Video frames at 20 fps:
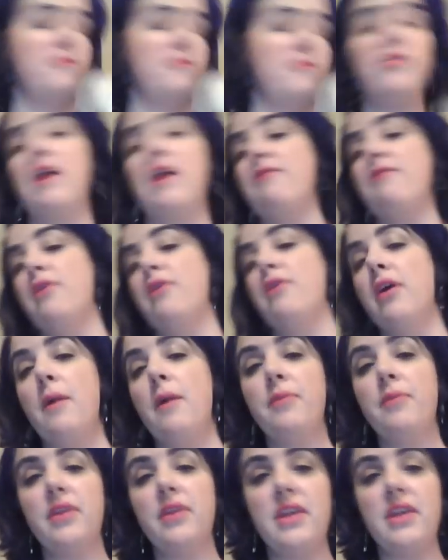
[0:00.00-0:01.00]
tried for a
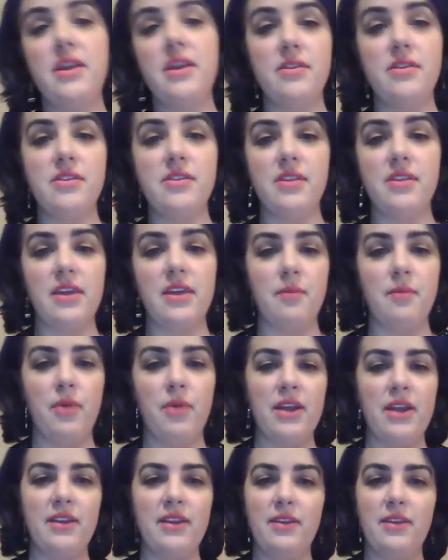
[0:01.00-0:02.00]
couple of years to get
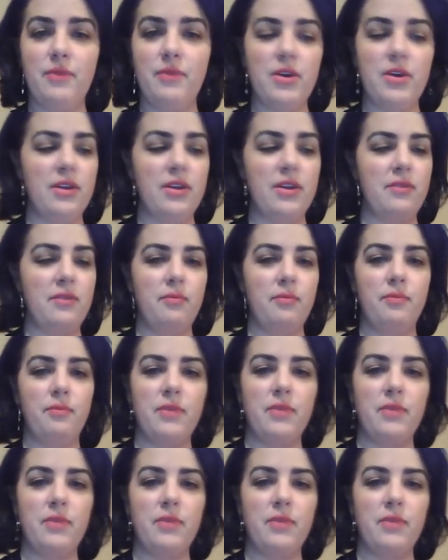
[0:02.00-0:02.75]
pregnant and we couldn't.